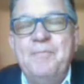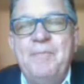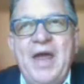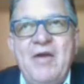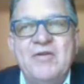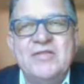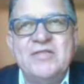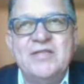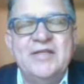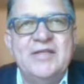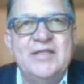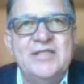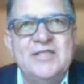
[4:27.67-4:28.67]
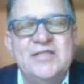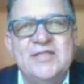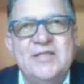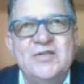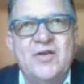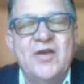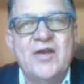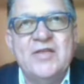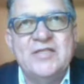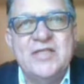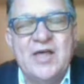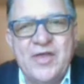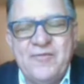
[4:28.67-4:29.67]
Parents, and this is not only
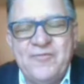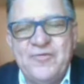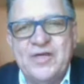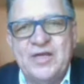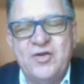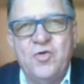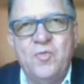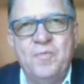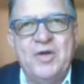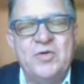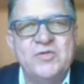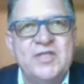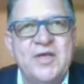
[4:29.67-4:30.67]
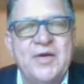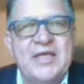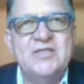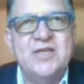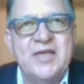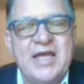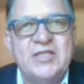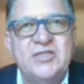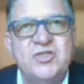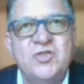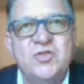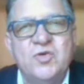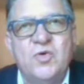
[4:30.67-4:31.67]
South African law, but also
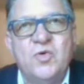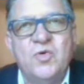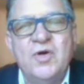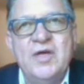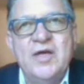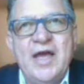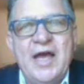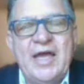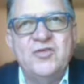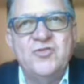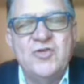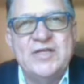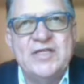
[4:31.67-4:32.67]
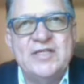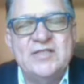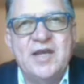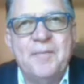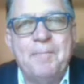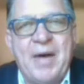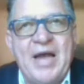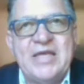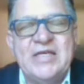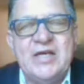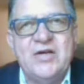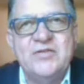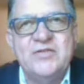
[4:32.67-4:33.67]
international law and treaties that are
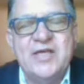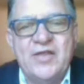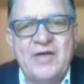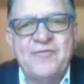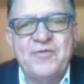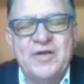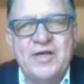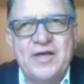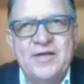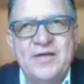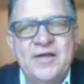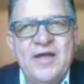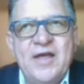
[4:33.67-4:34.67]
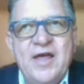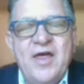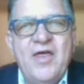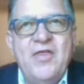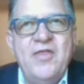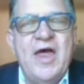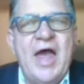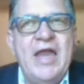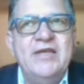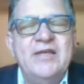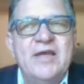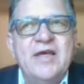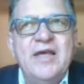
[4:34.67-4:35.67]
binding on South Africa.
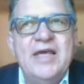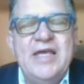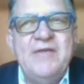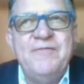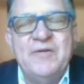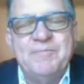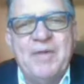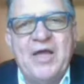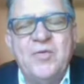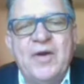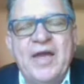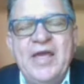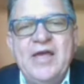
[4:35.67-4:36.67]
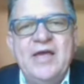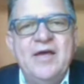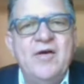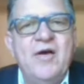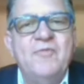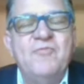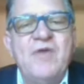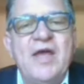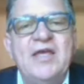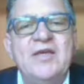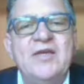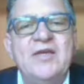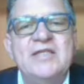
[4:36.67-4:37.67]
And even, by the way,
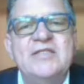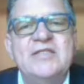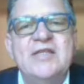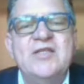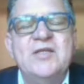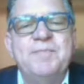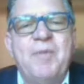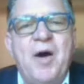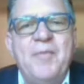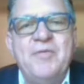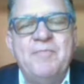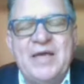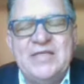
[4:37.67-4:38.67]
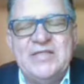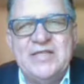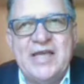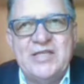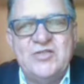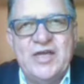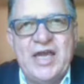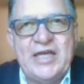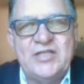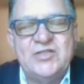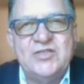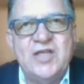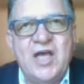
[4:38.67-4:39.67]
recognized in the Department of Basic
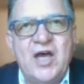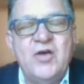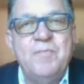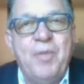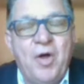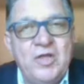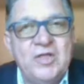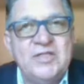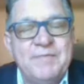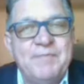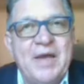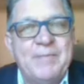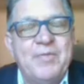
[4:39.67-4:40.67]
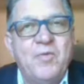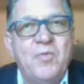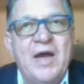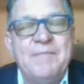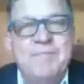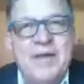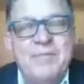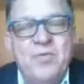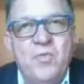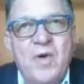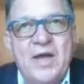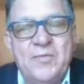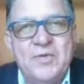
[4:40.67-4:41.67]
Education's own policy paper, White Paper
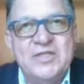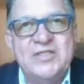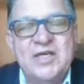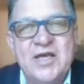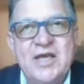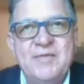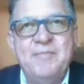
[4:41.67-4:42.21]
1, which